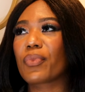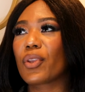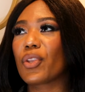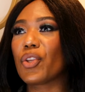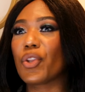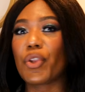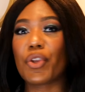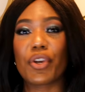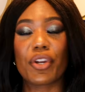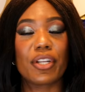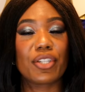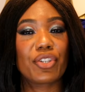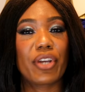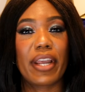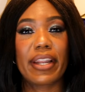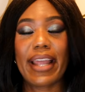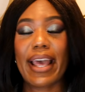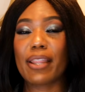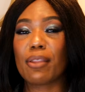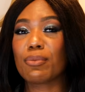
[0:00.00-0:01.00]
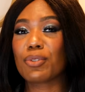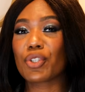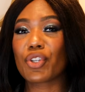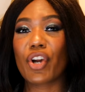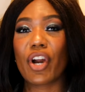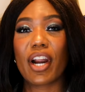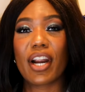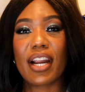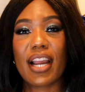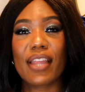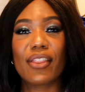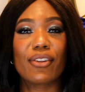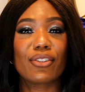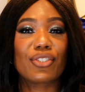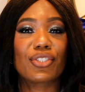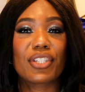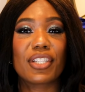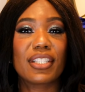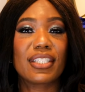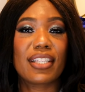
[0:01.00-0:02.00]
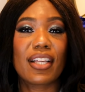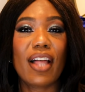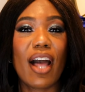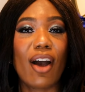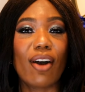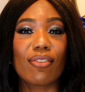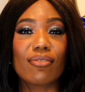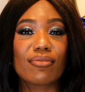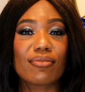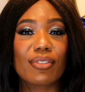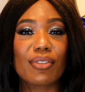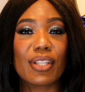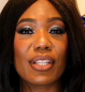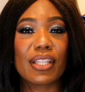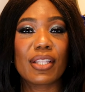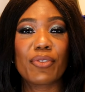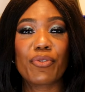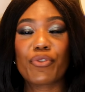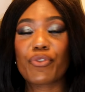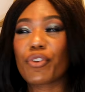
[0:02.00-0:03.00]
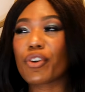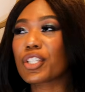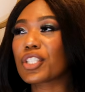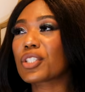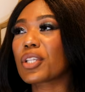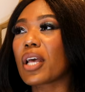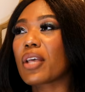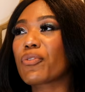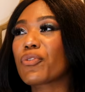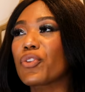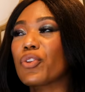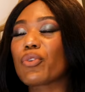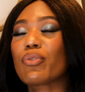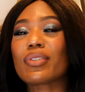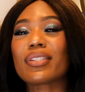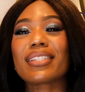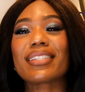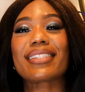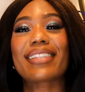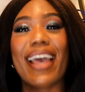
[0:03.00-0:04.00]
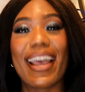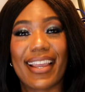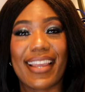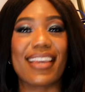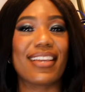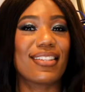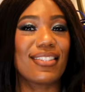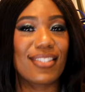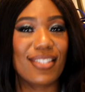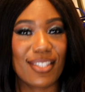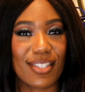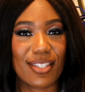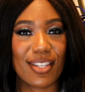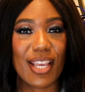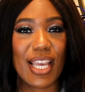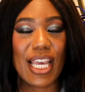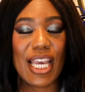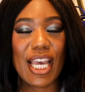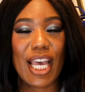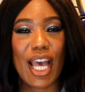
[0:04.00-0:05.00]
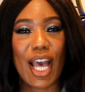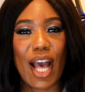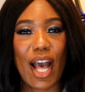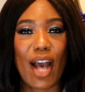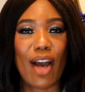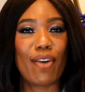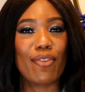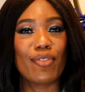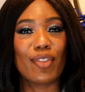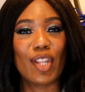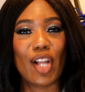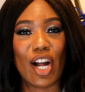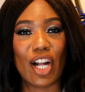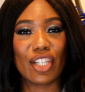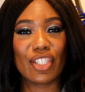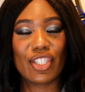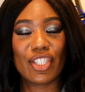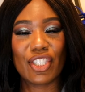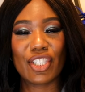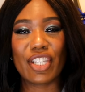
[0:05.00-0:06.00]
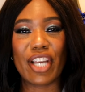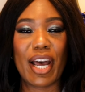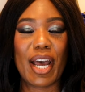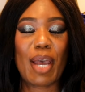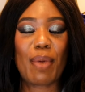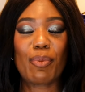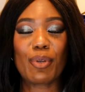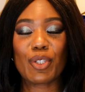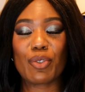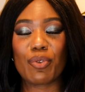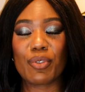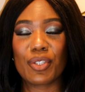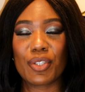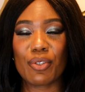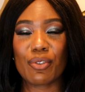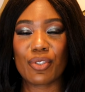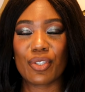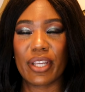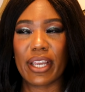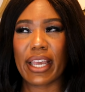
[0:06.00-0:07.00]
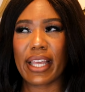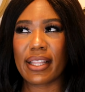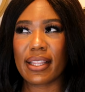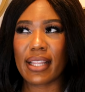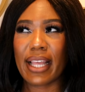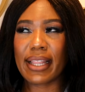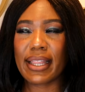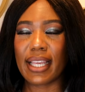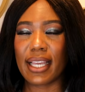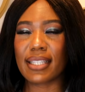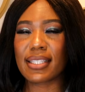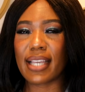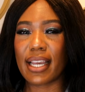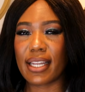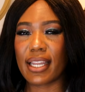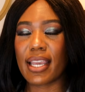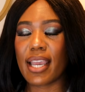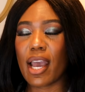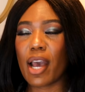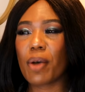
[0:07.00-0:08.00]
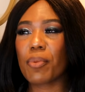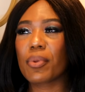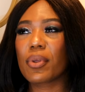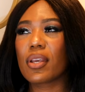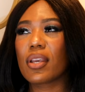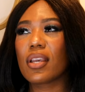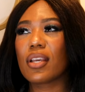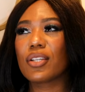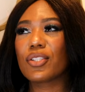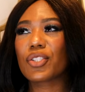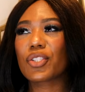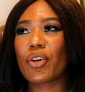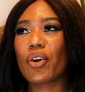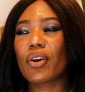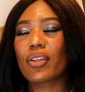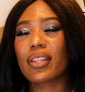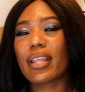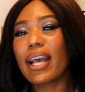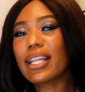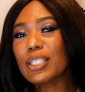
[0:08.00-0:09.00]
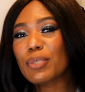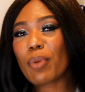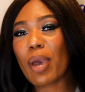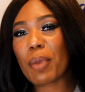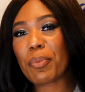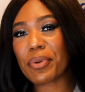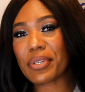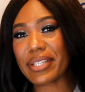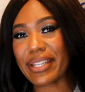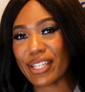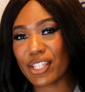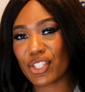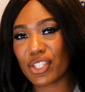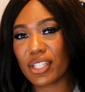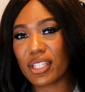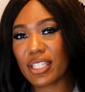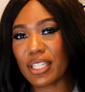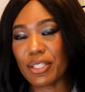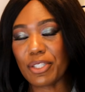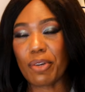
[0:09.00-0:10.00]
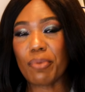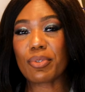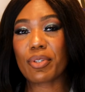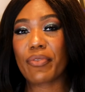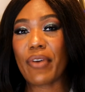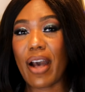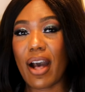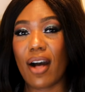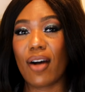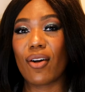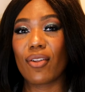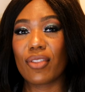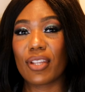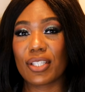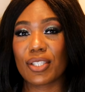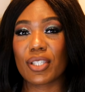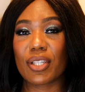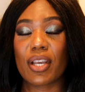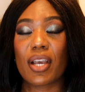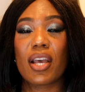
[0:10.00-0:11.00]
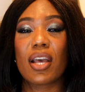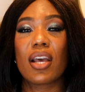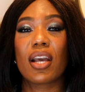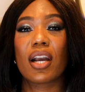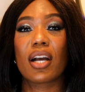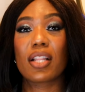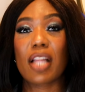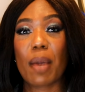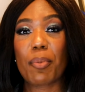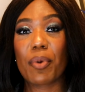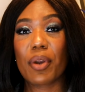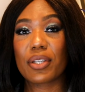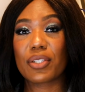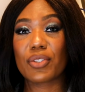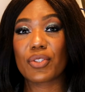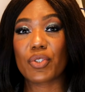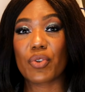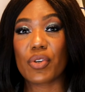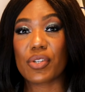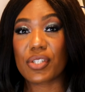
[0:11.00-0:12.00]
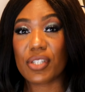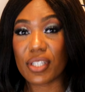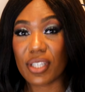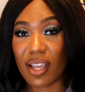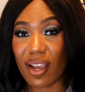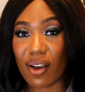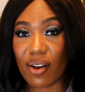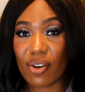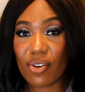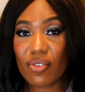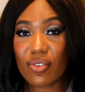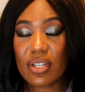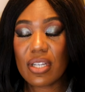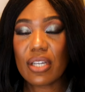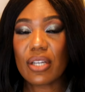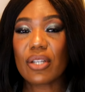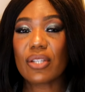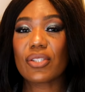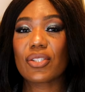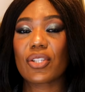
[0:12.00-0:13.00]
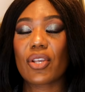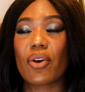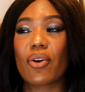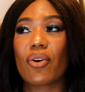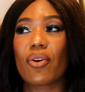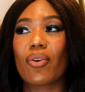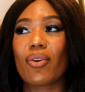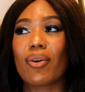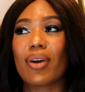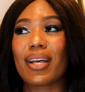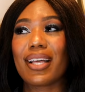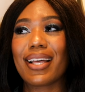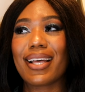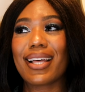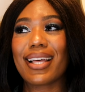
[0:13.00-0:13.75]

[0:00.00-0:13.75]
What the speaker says: you're going to try and add them to cart, and they're just going to sell out in the first few seconds of launch time, which was usually, again, I think 10 a.m. So that's my prediction in terms of how this collaboration is going to go. So